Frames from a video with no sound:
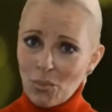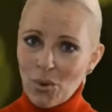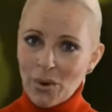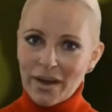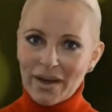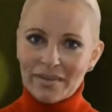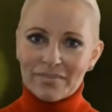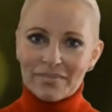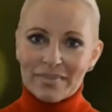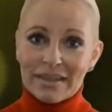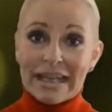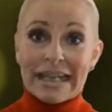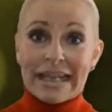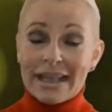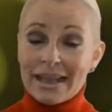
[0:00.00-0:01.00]
Warning:
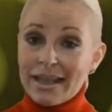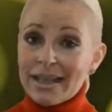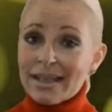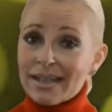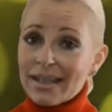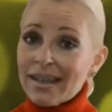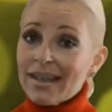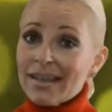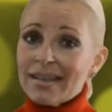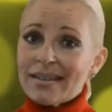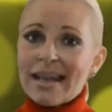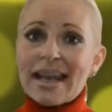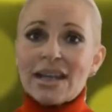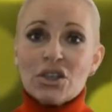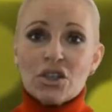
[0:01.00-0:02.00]
this is
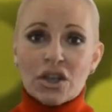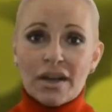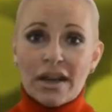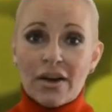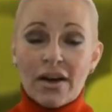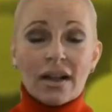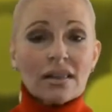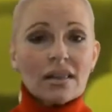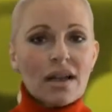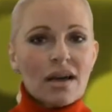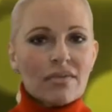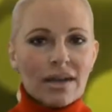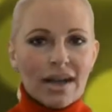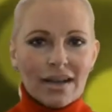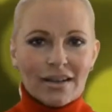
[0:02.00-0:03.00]
a generic
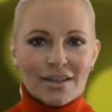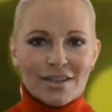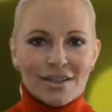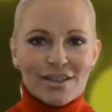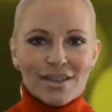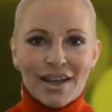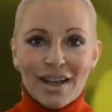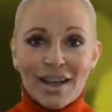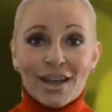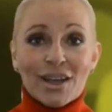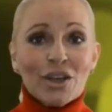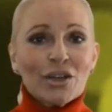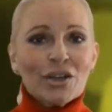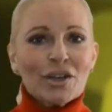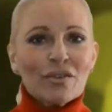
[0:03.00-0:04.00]
love analysis
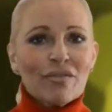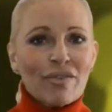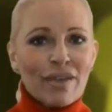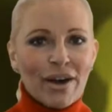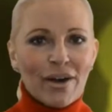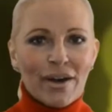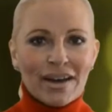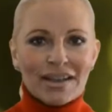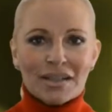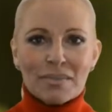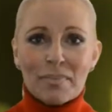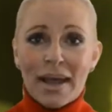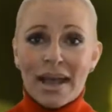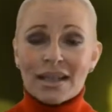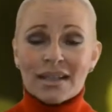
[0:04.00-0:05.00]
and could vary
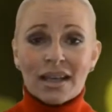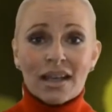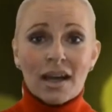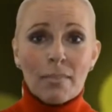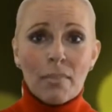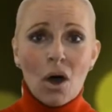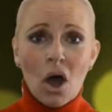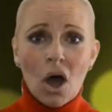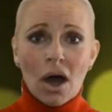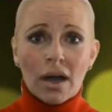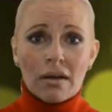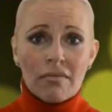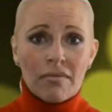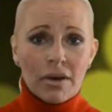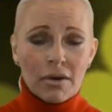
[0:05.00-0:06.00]
depending
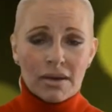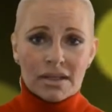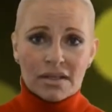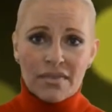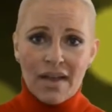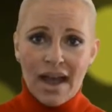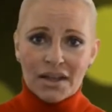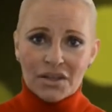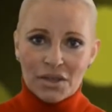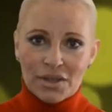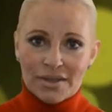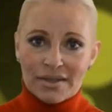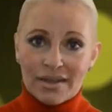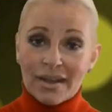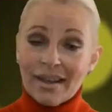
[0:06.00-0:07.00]
upon various
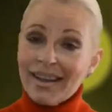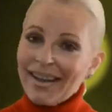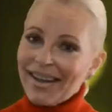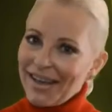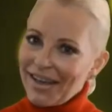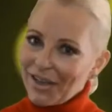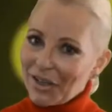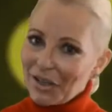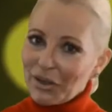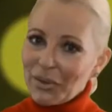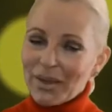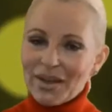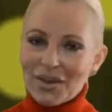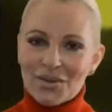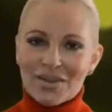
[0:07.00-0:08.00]
factors,
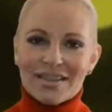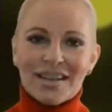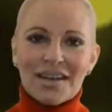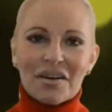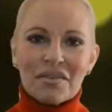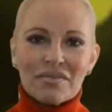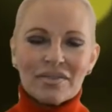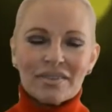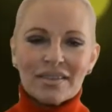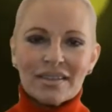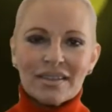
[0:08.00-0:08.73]
including yourself.